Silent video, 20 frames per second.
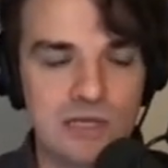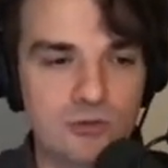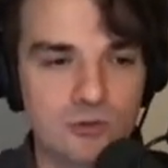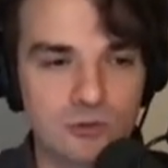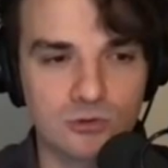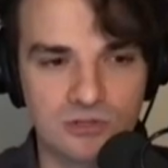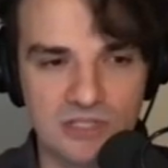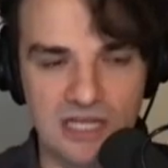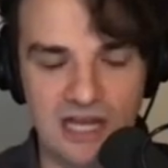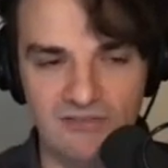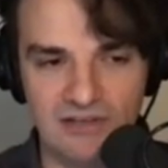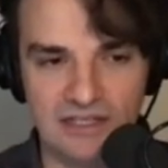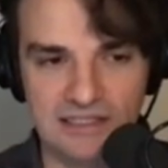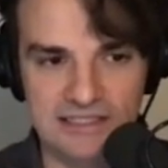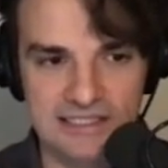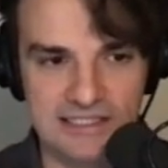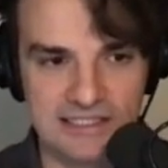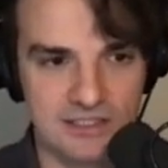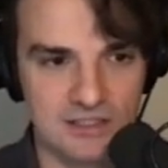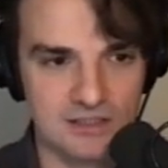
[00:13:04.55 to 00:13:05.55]
and you have like
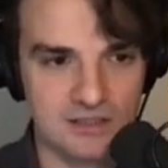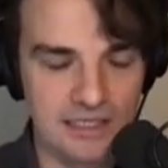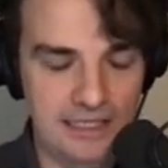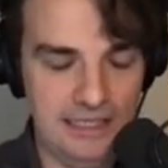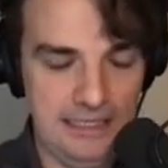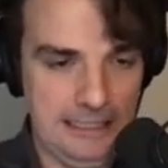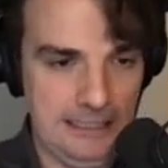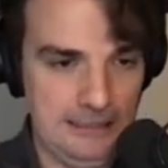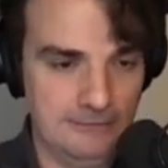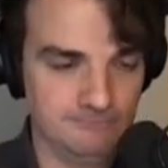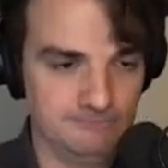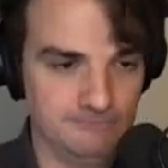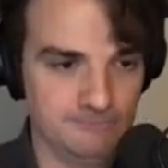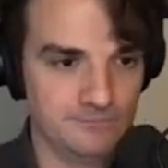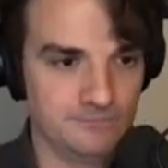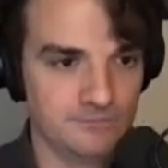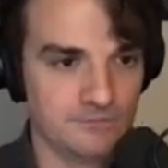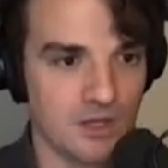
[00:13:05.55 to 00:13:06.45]
this um,